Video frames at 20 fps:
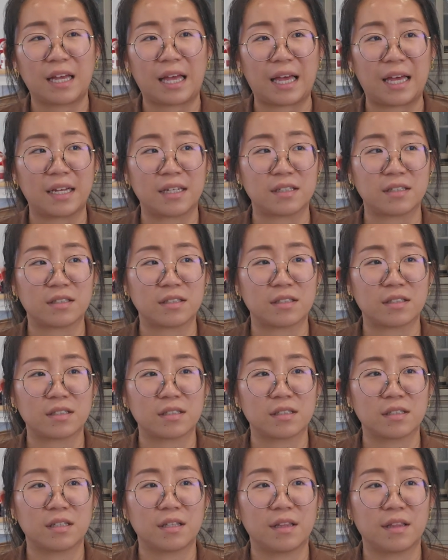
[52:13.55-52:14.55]

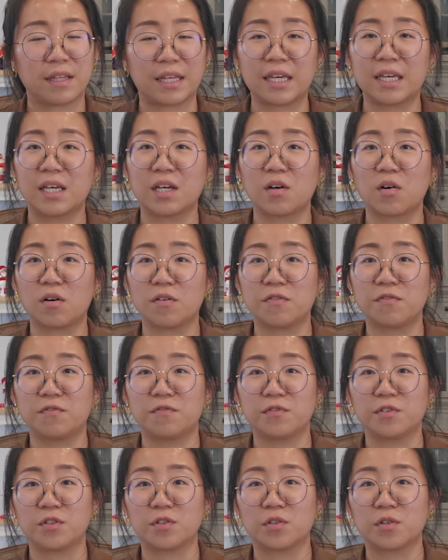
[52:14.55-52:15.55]
and thinking
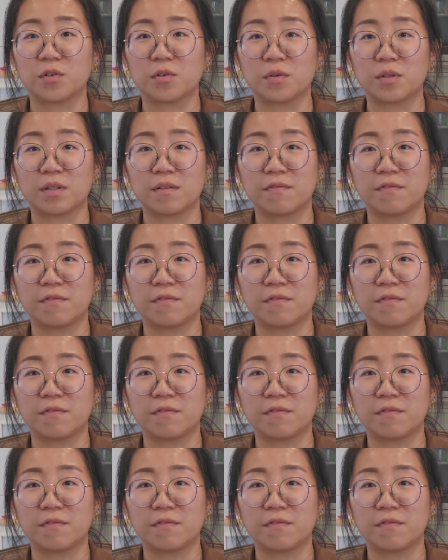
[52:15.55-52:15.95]
of, you know,